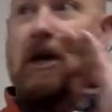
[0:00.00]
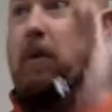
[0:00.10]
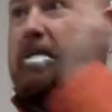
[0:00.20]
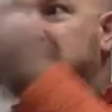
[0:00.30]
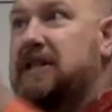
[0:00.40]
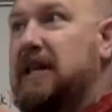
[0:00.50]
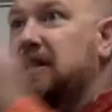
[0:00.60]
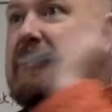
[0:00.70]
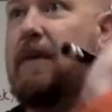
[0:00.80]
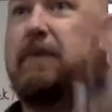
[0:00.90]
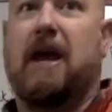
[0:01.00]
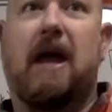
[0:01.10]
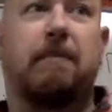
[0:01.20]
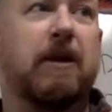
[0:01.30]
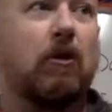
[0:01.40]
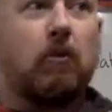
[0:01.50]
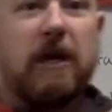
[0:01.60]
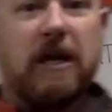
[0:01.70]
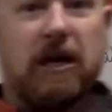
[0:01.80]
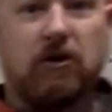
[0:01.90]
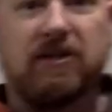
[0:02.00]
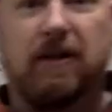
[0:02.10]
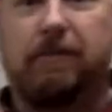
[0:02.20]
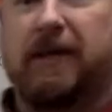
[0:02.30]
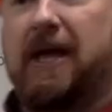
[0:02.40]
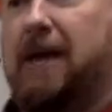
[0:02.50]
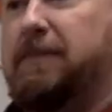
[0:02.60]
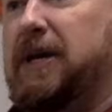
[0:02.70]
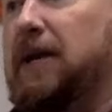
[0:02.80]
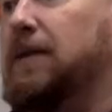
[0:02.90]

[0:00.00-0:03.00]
We see something happening or we hear something happening,